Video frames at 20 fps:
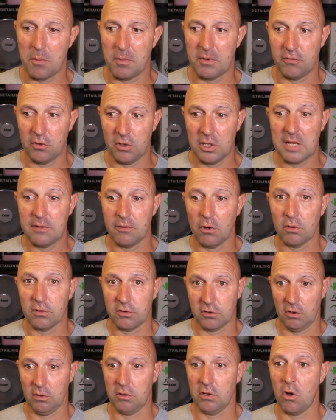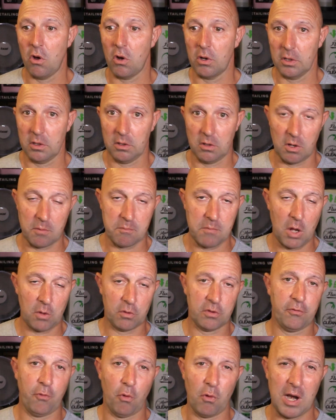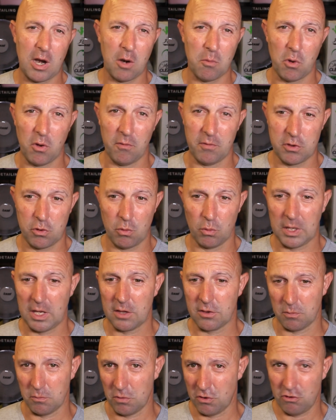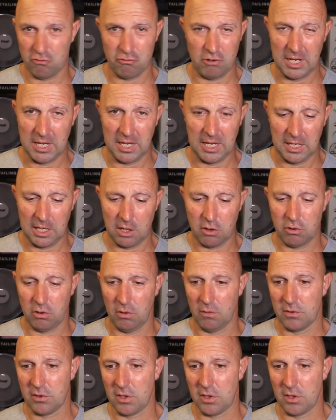If you leave it on too long, like most fallout removers, you'll get some streaking issues.